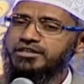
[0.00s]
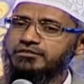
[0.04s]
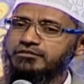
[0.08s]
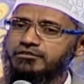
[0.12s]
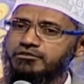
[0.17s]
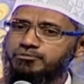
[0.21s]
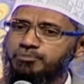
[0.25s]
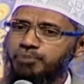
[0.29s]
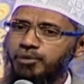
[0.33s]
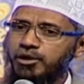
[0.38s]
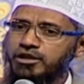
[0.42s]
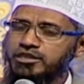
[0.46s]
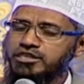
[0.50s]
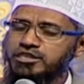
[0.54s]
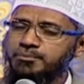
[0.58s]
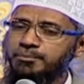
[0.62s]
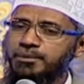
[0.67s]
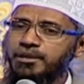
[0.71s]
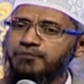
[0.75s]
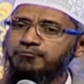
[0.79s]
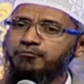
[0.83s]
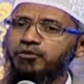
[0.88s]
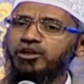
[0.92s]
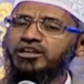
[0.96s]
is
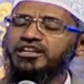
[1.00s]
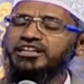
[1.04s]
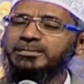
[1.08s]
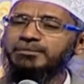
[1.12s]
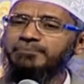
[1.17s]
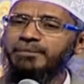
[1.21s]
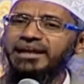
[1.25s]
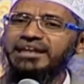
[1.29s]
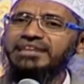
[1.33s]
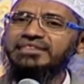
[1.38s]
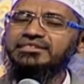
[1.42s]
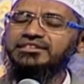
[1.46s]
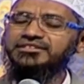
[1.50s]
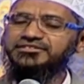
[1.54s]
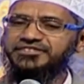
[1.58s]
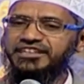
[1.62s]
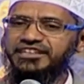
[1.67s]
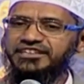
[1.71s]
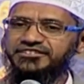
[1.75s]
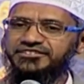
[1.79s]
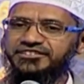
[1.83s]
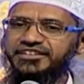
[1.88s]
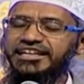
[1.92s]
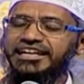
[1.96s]
responsible for determining the
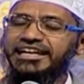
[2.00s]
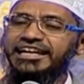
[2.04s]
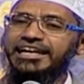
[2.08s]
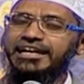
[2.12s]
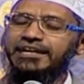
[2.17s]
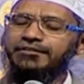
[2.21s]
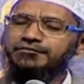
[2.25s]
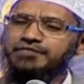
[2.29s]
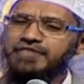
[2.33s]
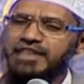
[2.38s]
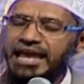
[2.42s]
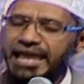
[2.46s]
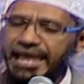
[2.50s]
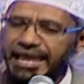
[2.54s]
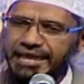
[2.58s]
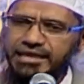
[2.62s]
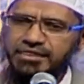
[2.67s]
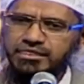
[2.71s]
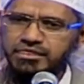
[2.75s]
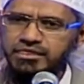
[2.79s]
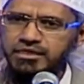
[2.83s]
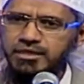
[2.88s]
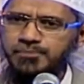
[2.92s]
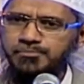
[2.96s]
sex. If the
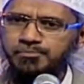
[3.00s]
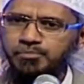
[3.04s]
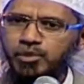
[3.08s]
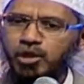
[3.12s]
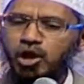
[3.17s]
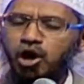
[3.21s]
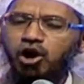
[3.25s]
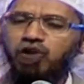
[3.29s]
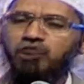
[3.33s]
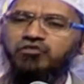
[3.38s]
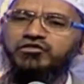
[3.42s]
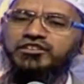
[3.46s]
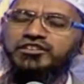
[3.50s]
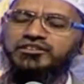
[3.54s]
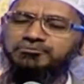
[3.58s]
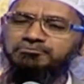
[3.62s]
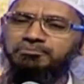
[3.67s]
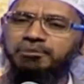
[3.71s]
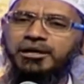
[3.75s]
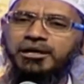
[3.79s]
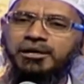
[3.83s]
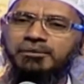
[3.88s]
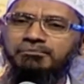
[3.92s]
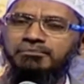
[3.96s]
X of the
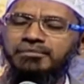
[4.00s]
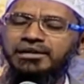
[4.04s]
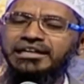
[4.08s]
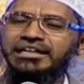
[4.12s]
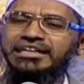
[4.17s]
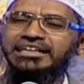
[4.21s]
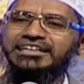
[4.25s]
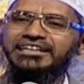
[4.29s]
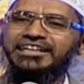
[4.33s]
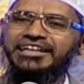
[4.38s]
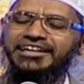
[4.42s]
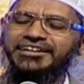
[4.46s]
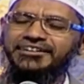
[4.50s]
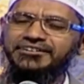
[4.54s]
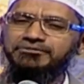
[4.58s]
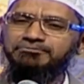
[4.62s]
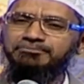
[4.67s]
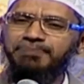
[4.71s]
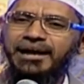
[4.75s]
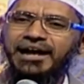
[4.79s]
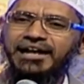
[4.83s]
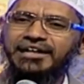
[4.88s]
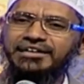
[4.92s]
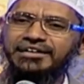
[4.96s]
sperm takes
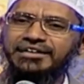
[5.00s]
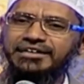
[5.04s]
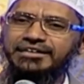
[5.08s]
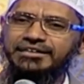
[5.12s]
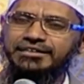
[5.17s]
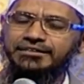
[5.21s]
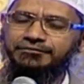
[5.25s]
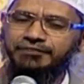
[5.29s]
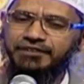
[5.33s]
part in the